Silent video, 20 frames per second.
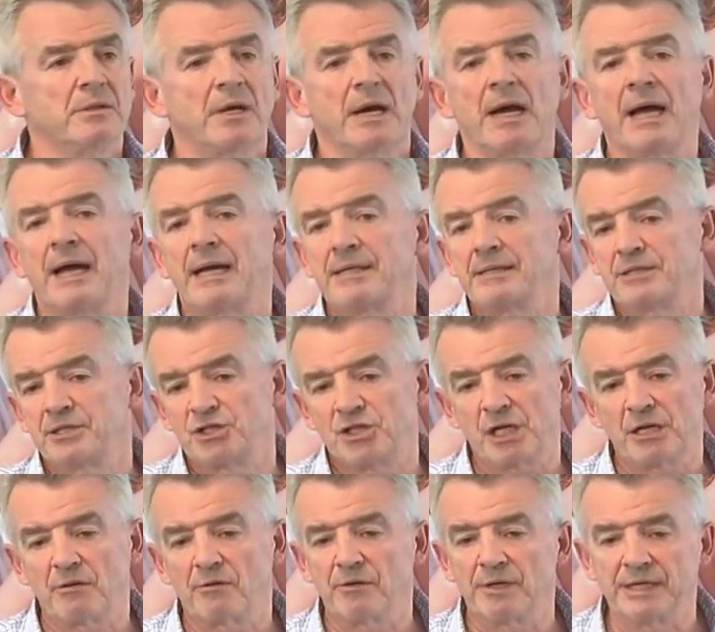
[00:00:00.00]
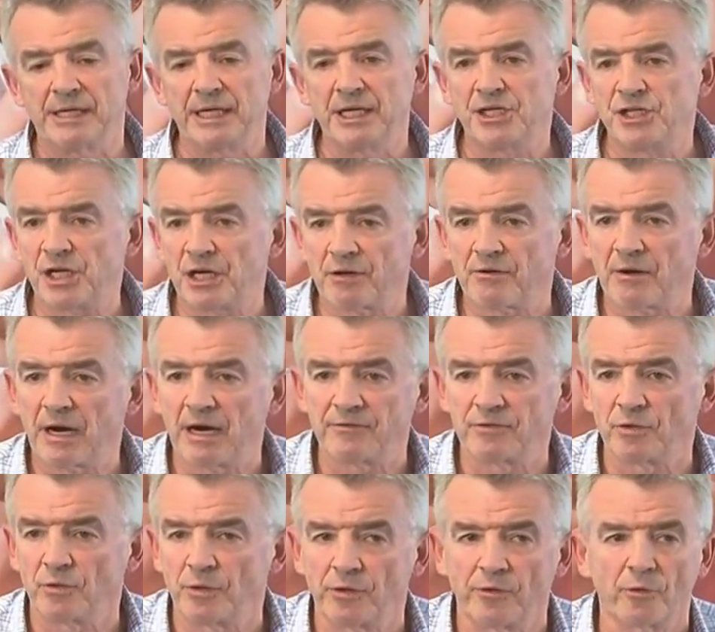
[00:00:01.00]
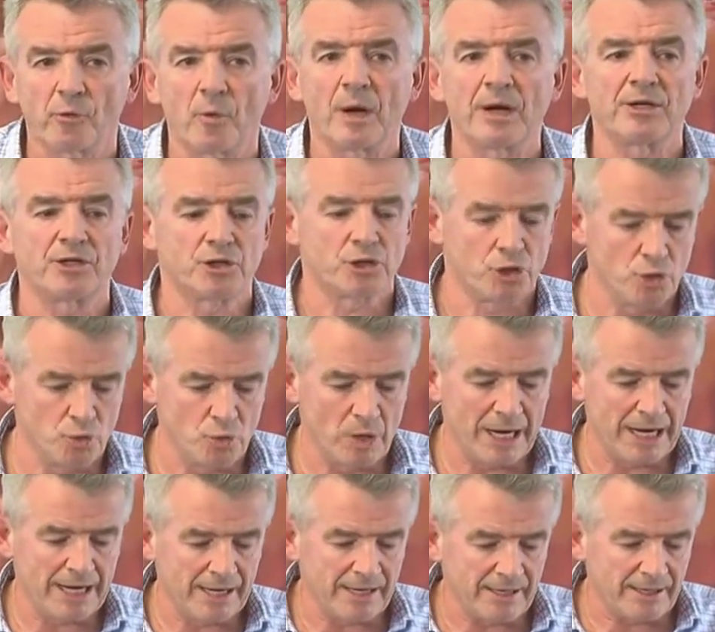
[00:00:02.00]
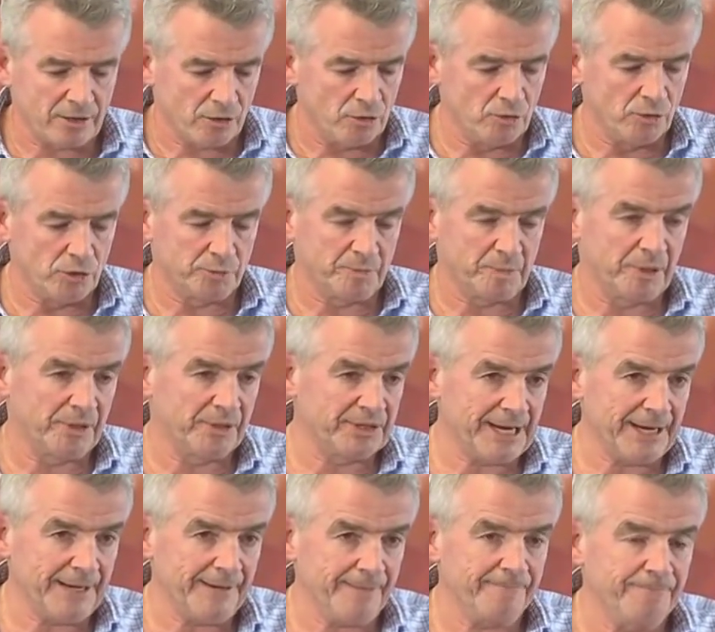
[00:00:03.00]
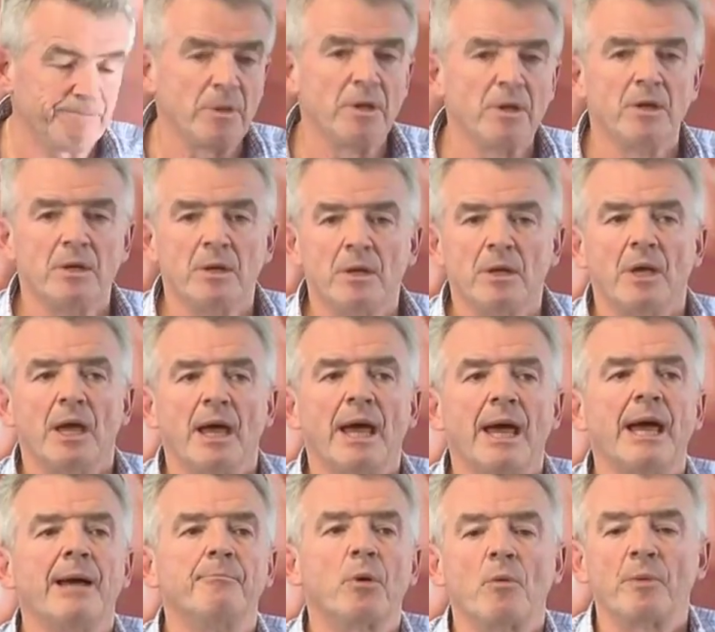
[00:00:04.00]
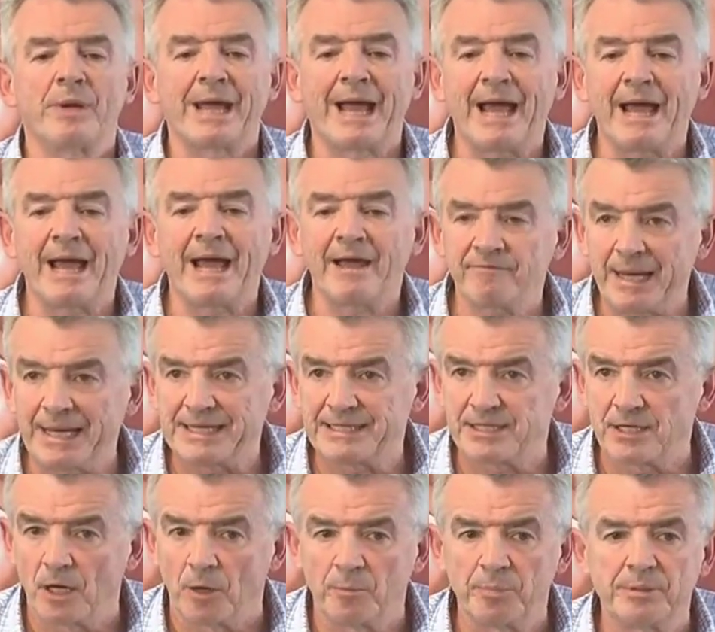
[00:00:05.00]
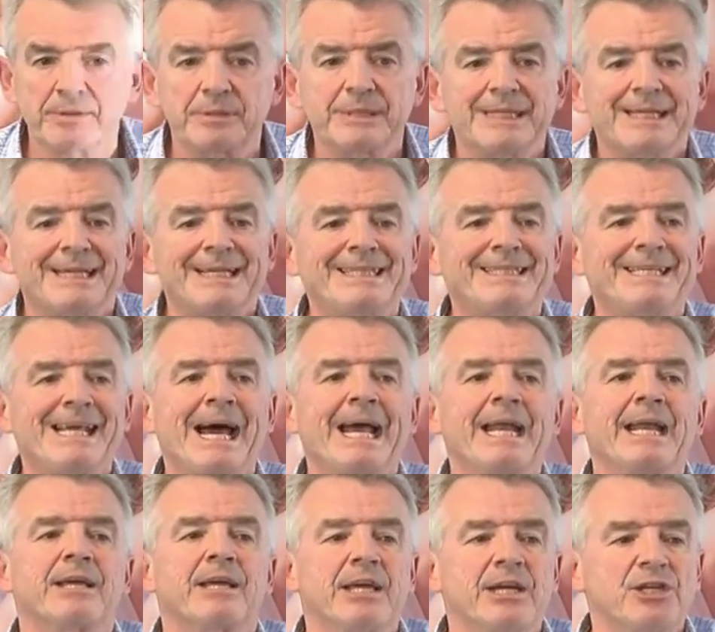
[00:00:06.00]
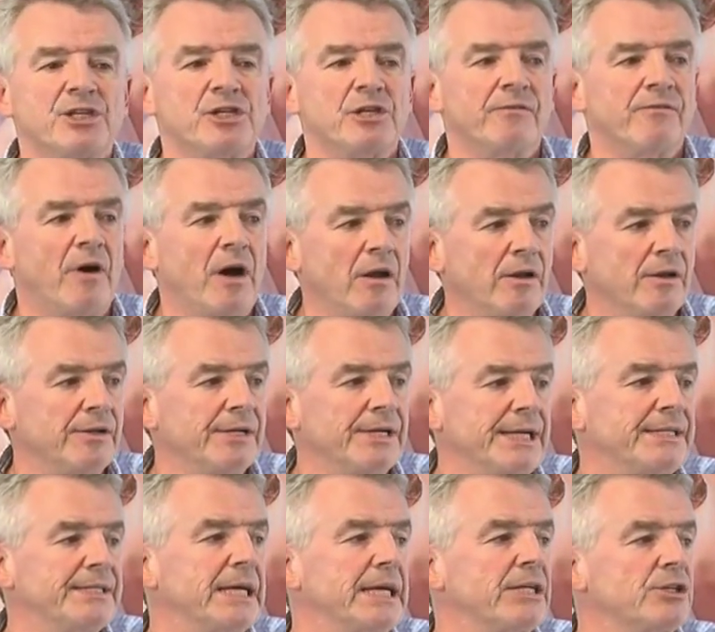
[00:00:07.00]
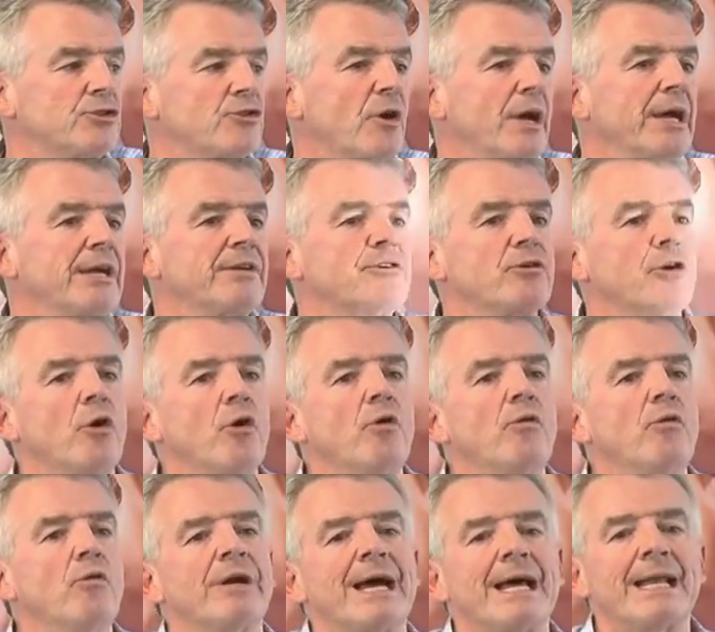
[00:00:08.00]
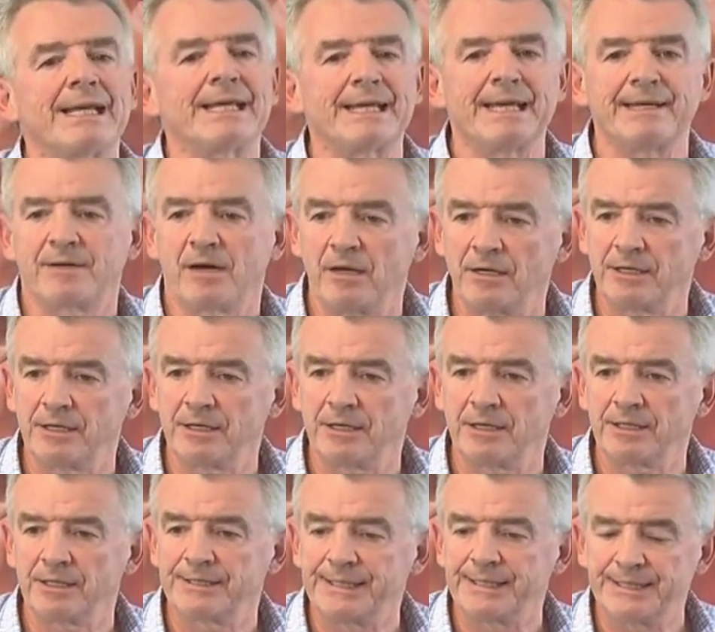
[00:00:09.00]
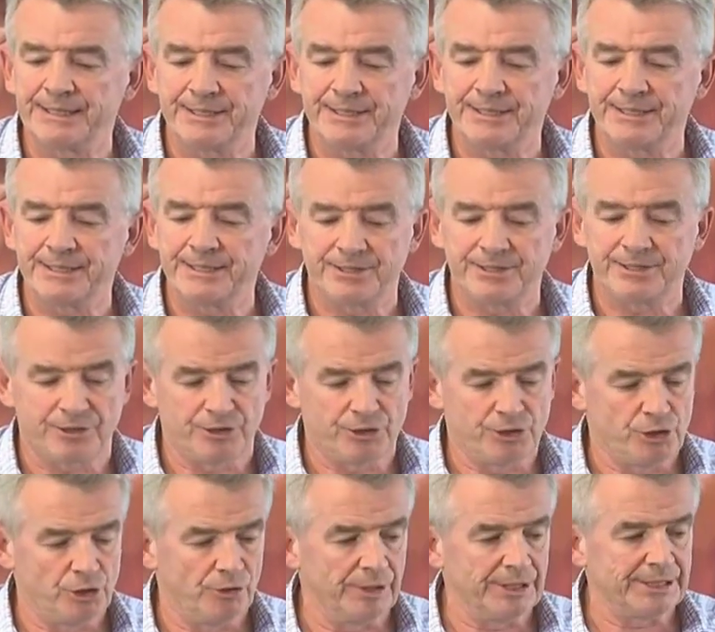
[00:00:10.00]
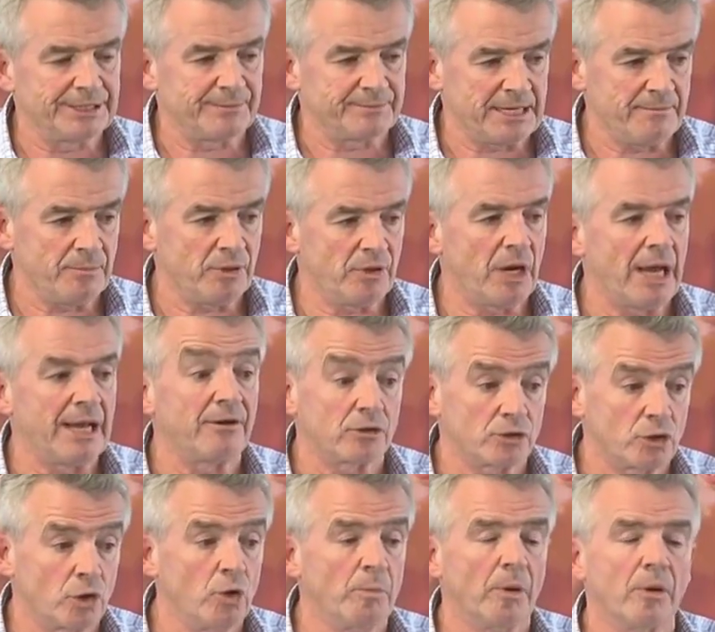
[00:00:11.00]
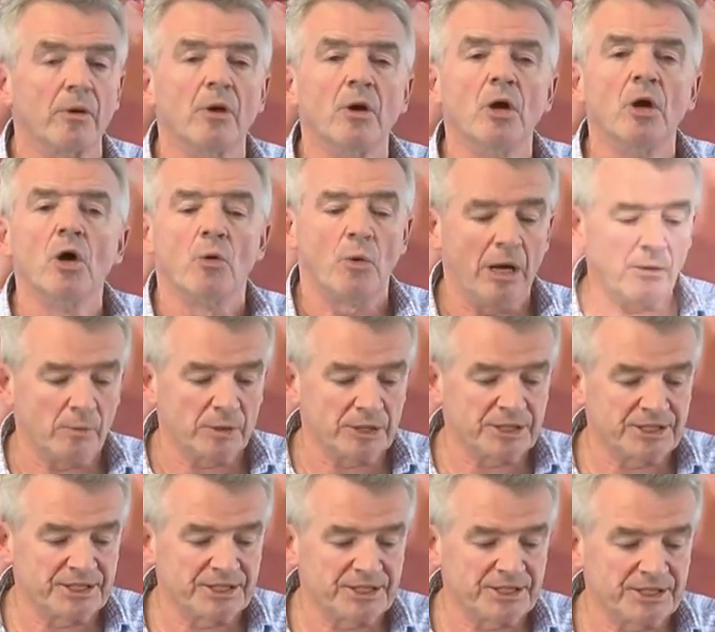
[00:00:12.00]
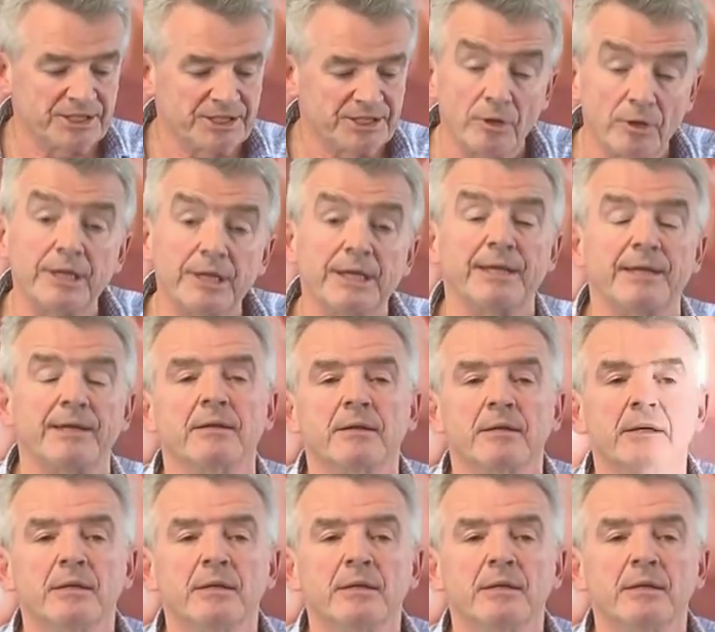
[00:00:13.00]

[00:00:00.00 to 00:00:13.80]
And generally, each aircraft only requires two uh, crews per day. Um, but what we have messed up is the allocation of holidays and trying to over allocate holidays during September and October while we're still running